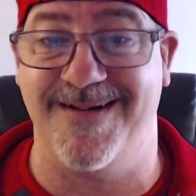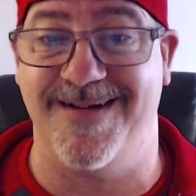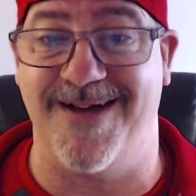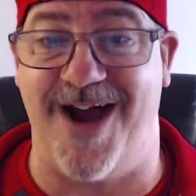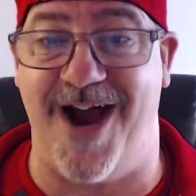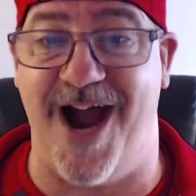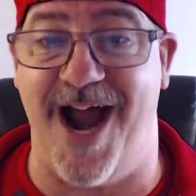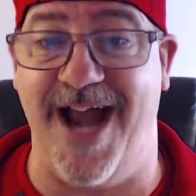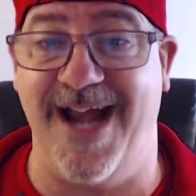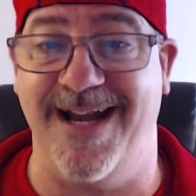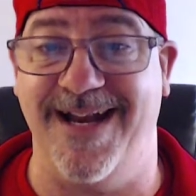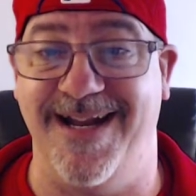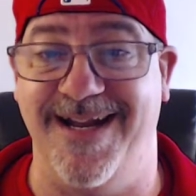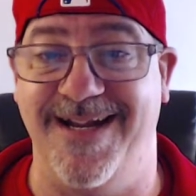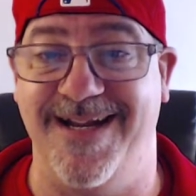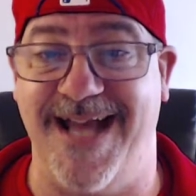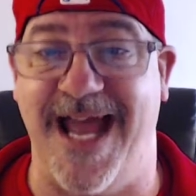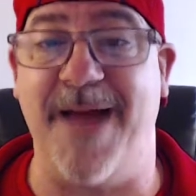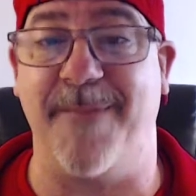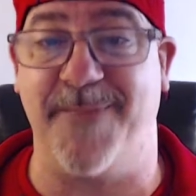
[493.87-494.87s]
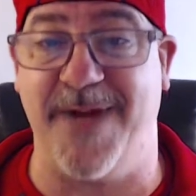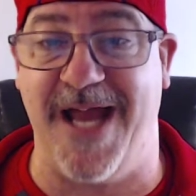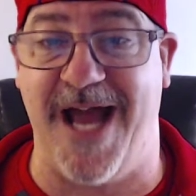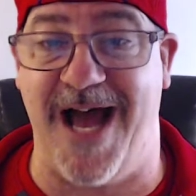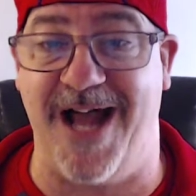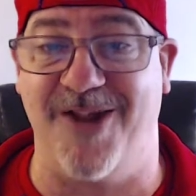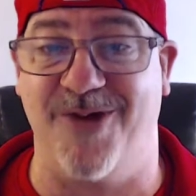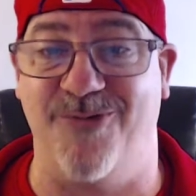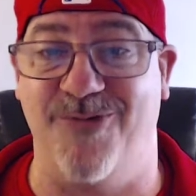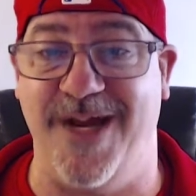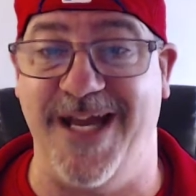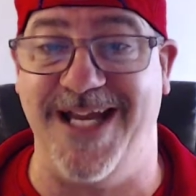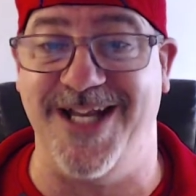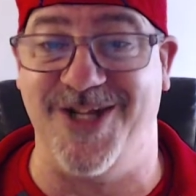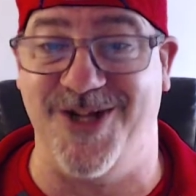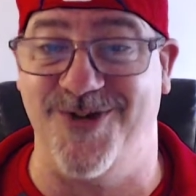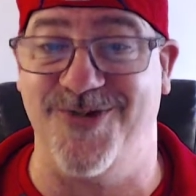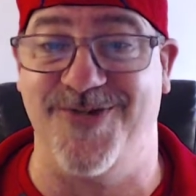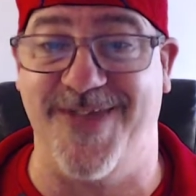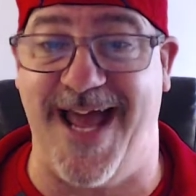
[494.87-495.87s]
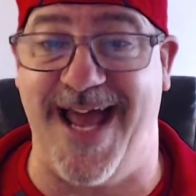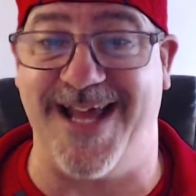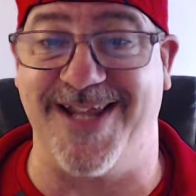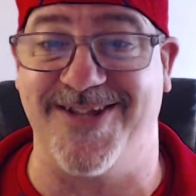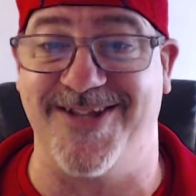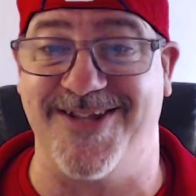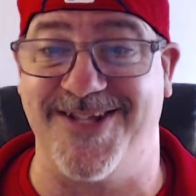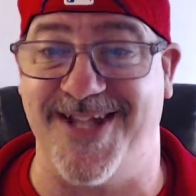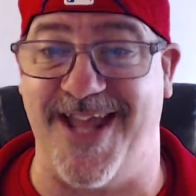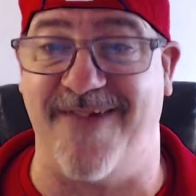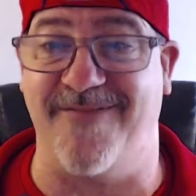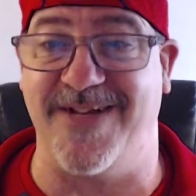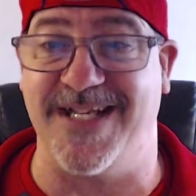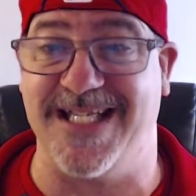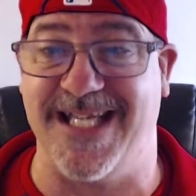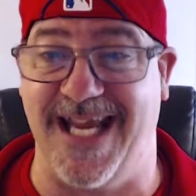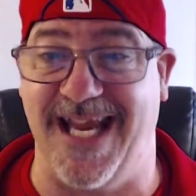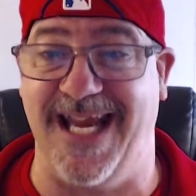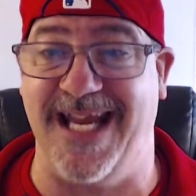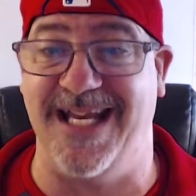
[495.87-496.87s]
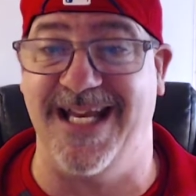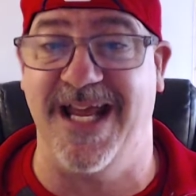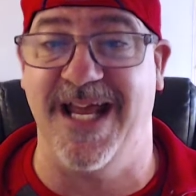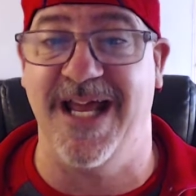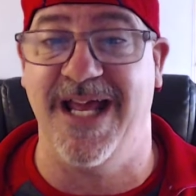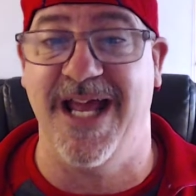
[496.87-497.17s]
All right? Happy Halloween 2017.